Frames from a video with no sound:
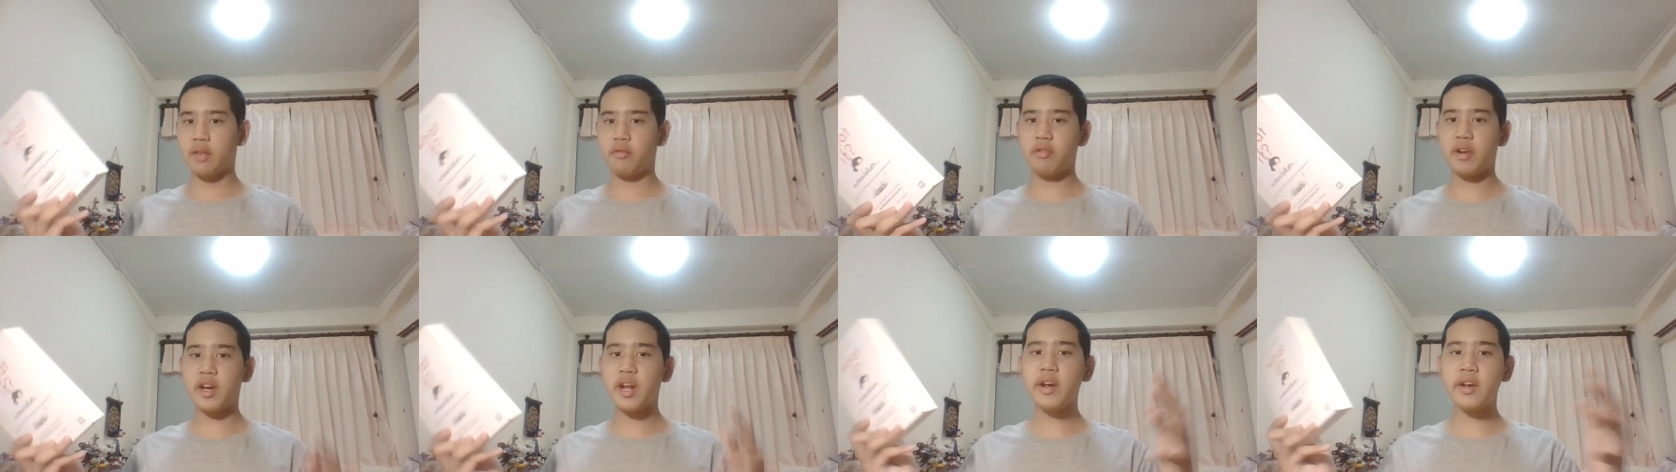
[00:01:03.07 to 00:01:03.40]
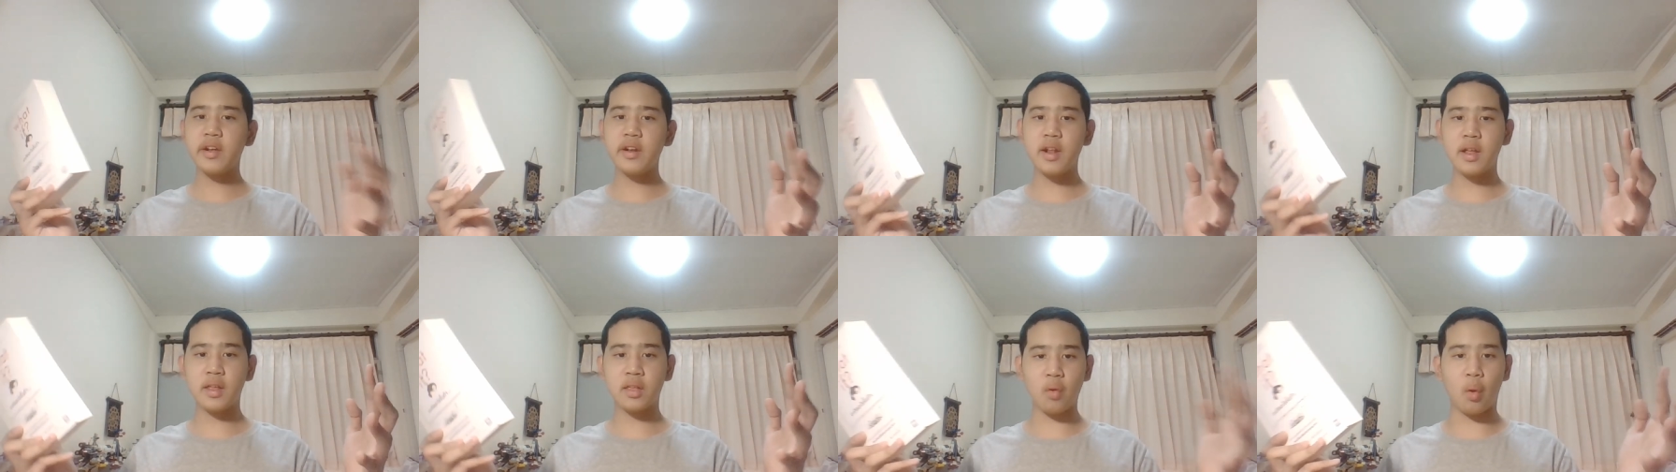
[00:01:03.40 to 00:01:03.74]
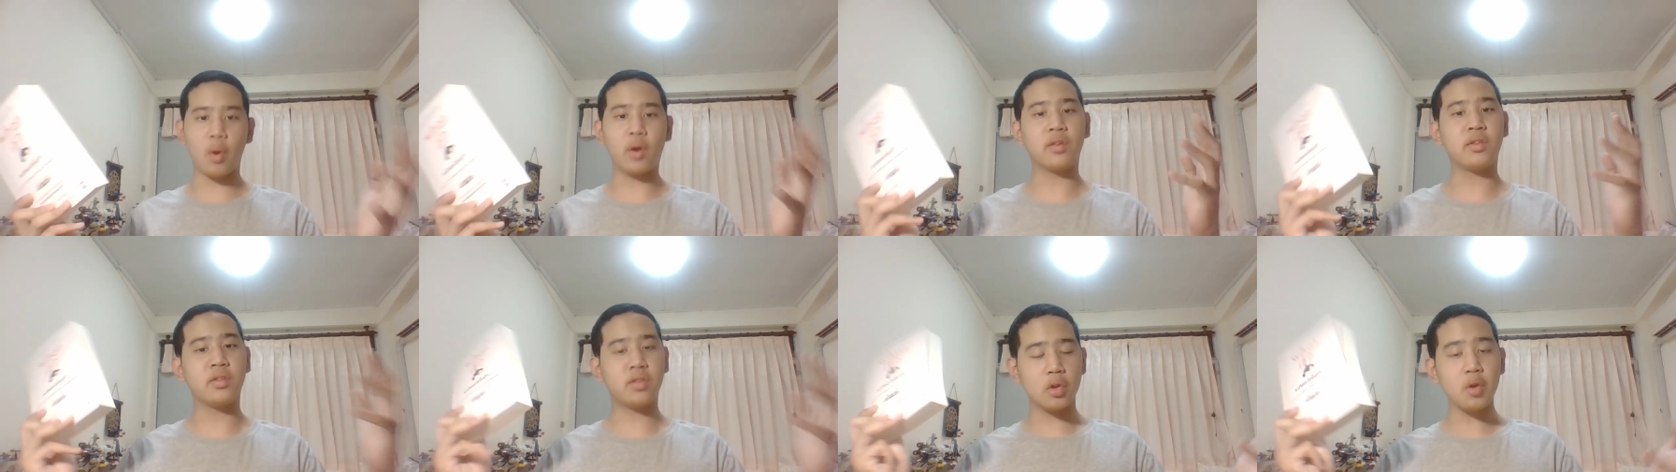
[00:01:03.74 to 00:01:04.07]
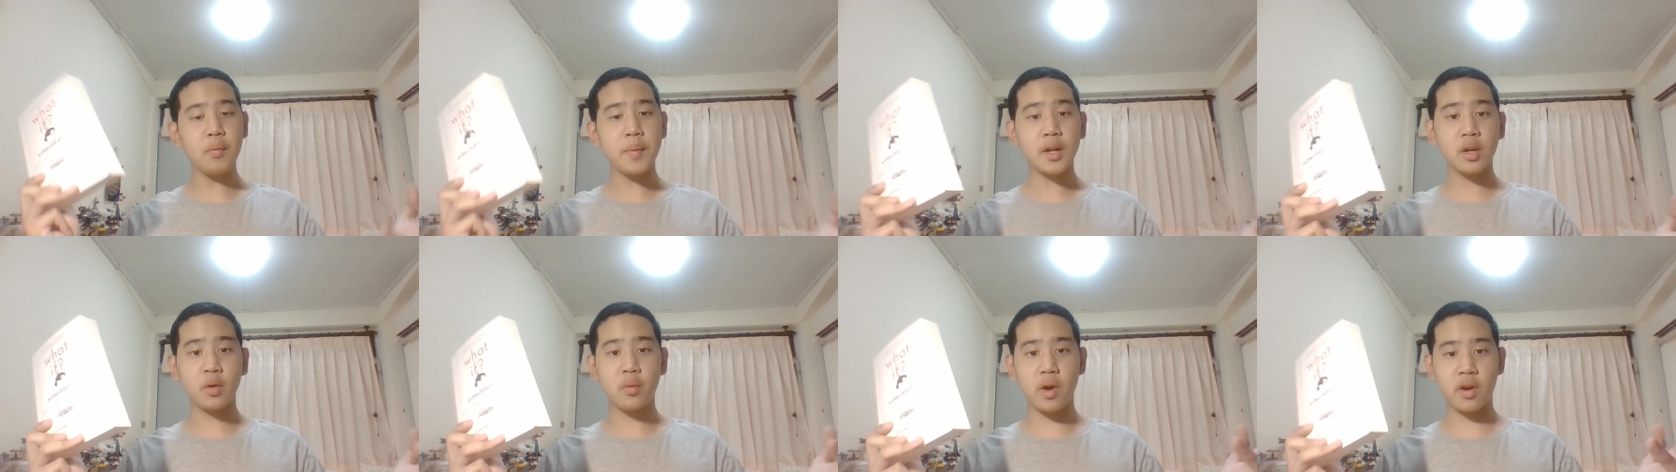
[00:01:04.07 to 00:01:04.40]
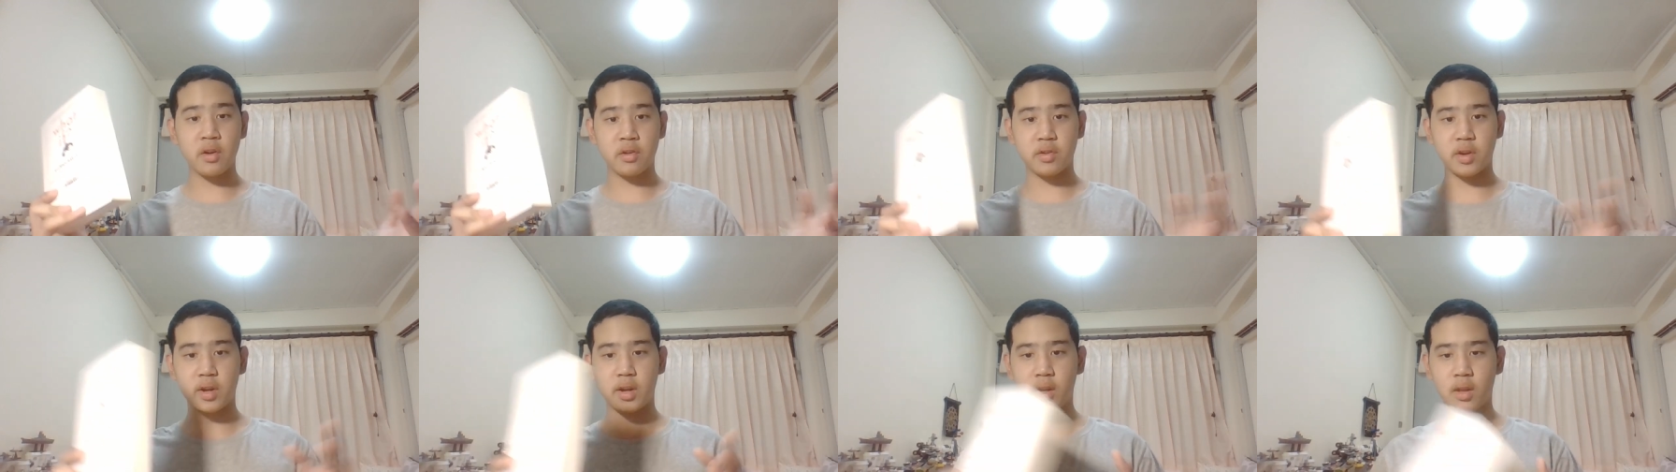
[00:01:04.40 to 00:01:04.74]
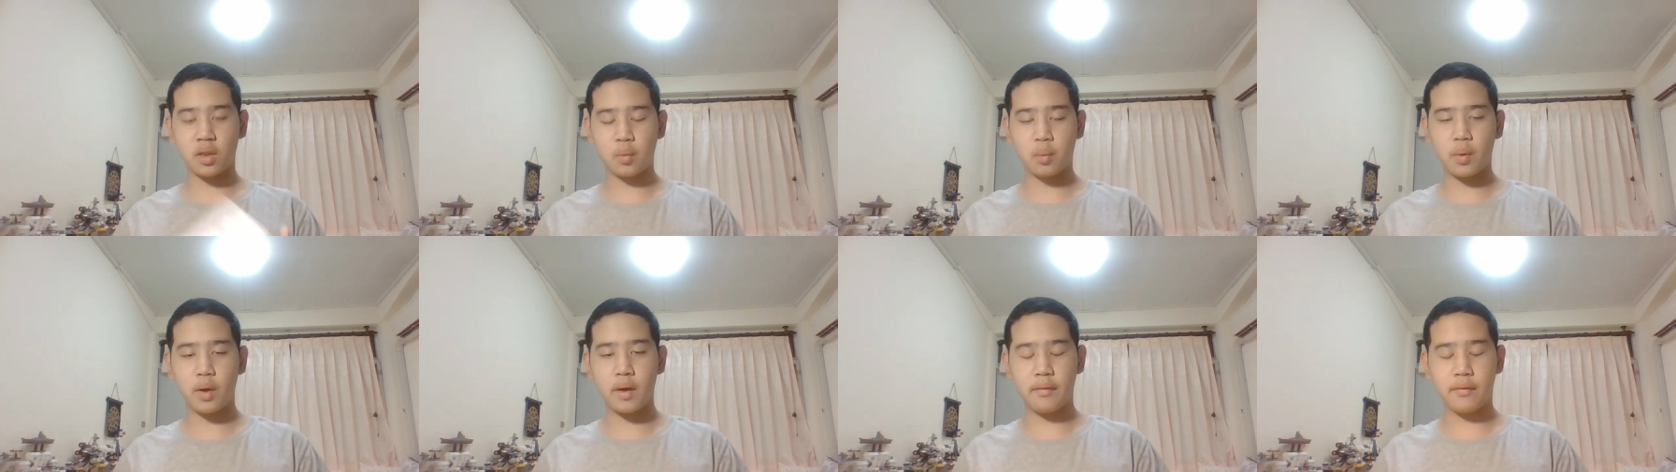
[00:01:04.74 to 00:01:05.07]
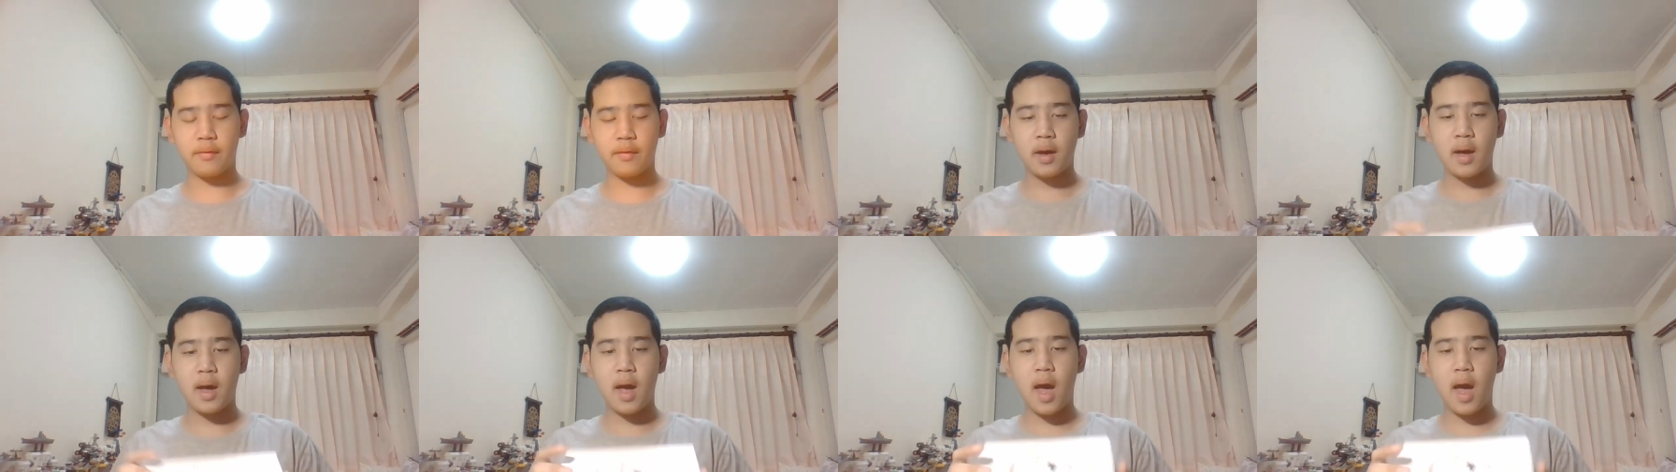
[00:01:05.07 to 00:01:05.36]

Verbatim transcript: ridiculous or stupid questions with